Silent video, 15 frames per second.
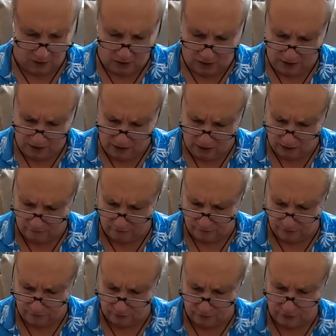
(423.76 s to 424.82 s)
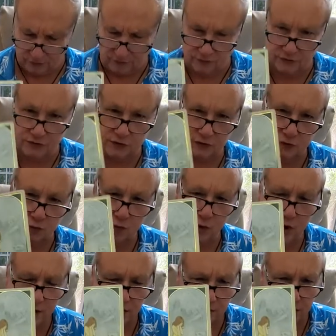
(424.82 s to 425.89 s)
I got a feeling that this is
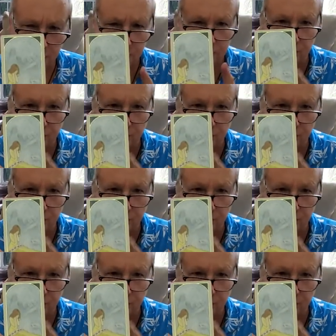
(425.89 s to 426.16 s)
one